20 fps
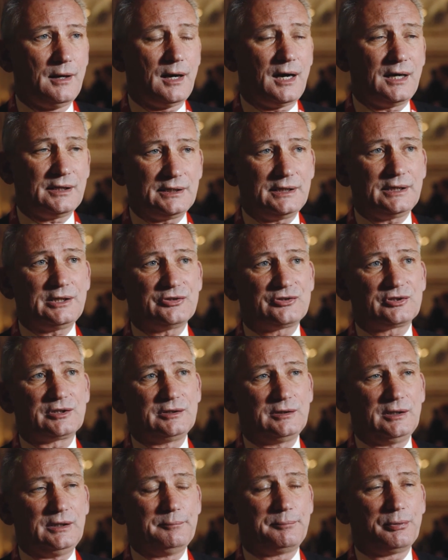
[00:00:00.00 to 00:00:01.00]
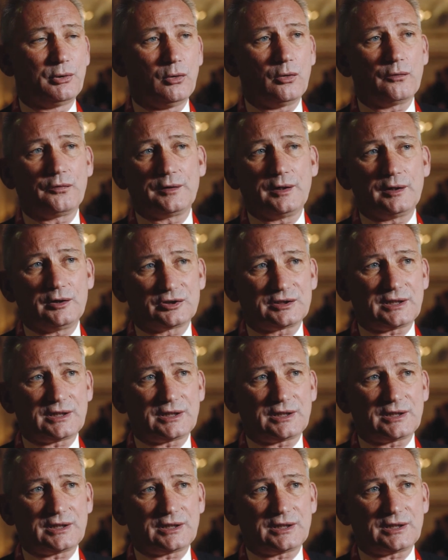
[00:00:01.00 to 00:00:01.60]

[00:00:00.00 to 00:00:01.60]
I think it's important that as